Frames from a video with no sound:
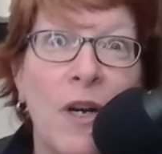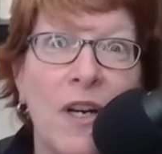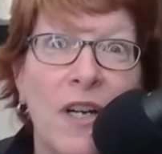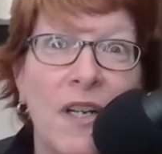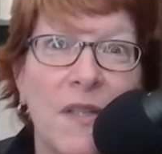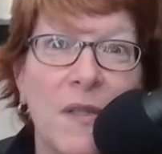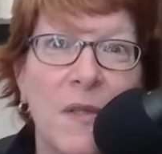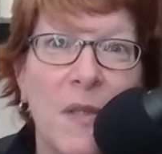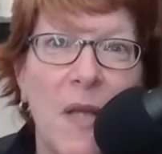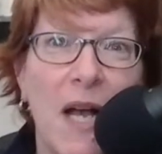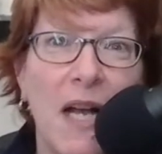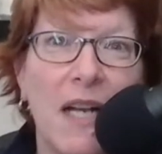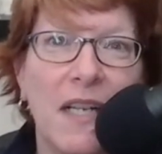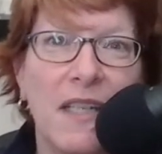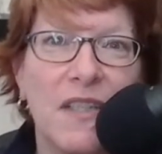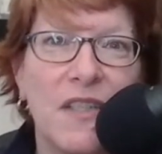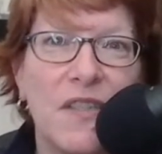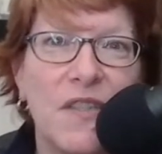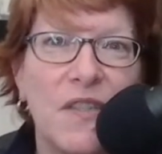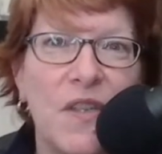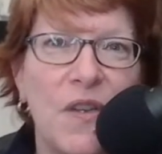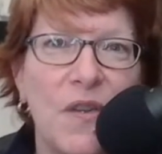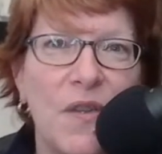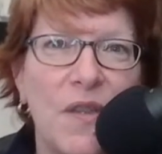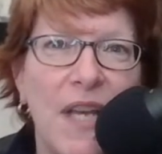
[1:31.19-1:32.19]
o'clock
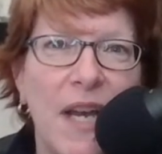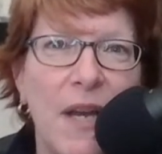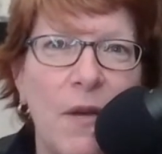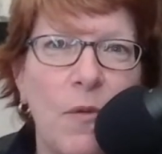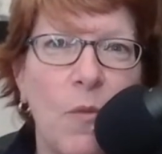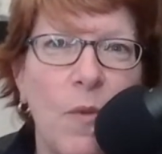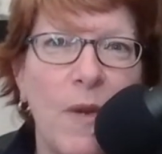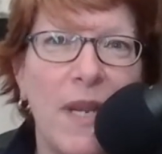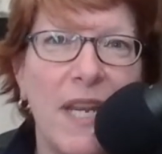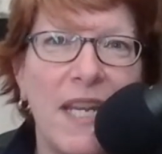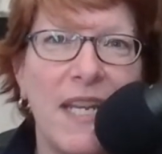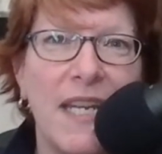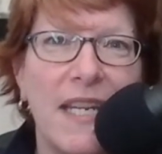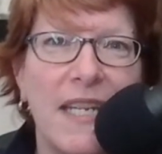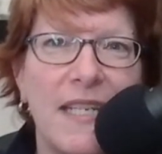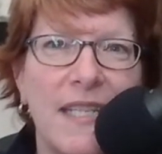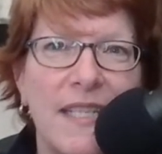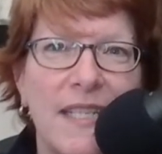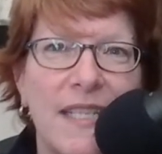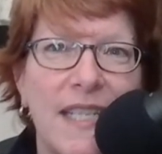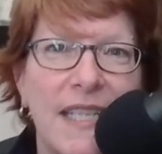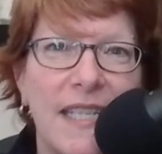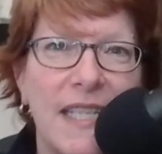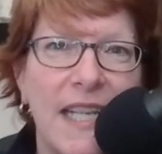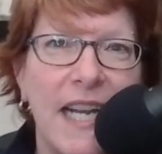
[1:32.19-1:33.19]
so that we
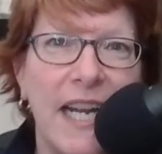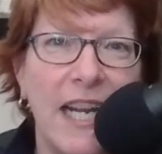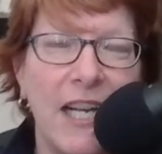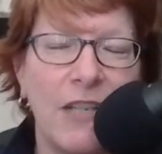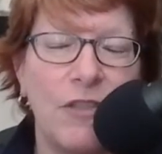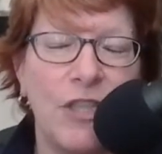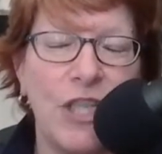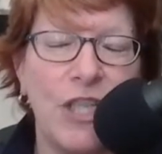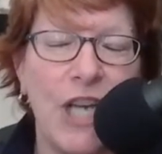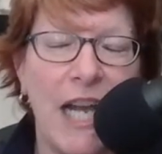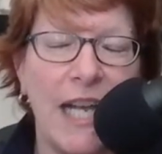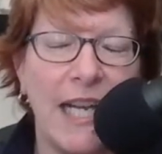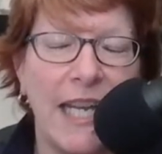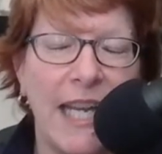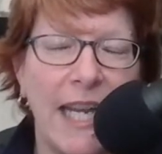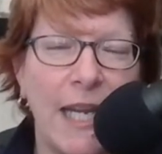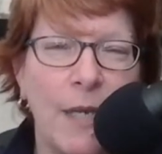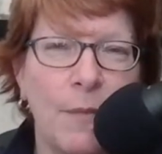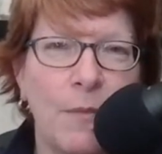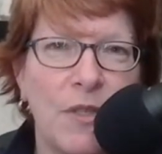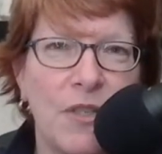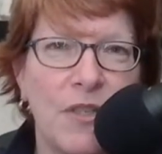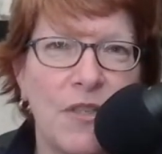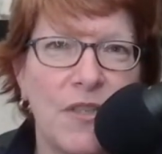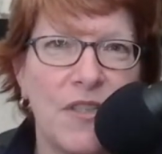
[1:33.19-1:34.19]
didn't have
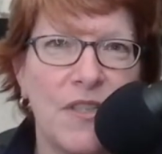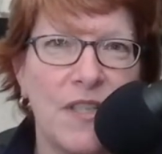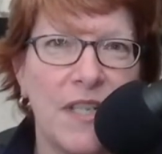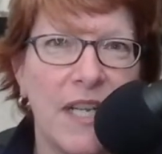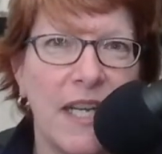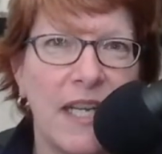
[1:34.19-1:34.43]
jackhammers